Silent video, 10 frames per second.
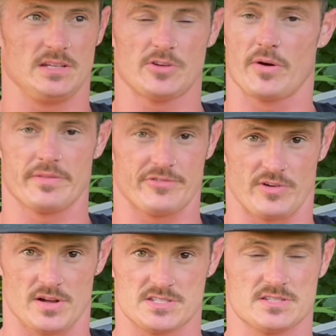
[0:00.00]
turning the
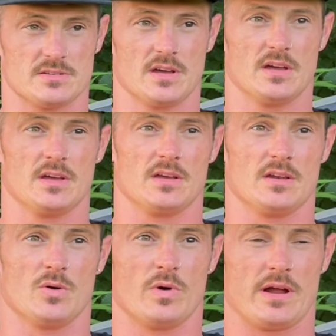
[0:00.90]
fronts, you
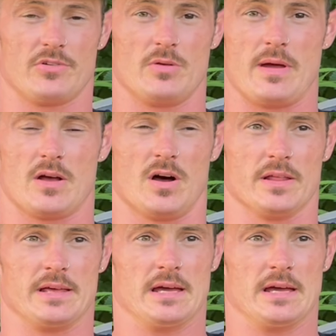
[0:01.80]
know, whatever you may call it.